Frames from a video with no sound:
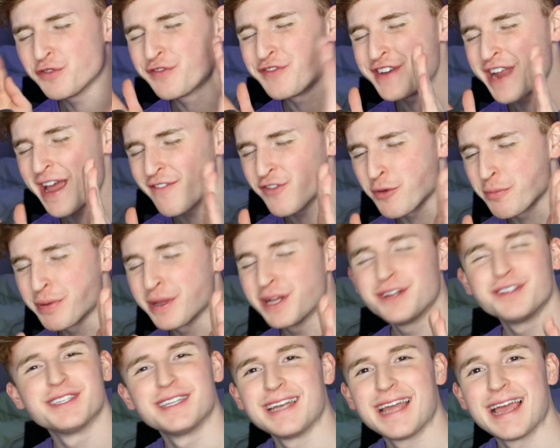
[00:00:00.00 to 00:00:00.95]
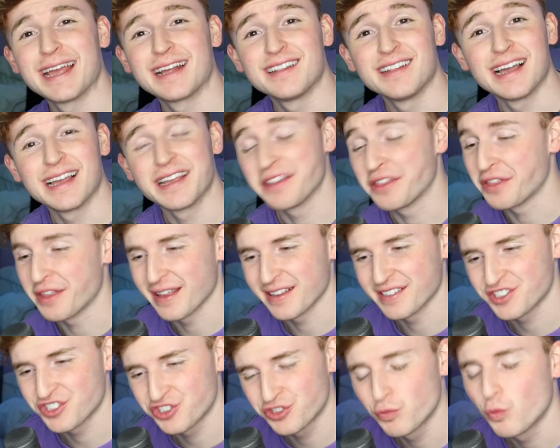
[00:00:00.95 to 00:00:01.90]
you've never peeled an egg like
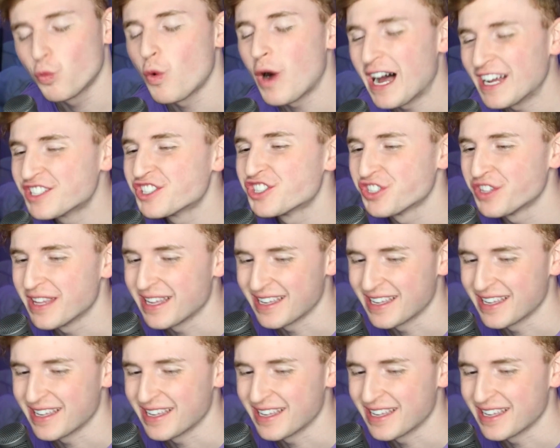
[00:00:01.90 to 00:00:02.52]
this. Watch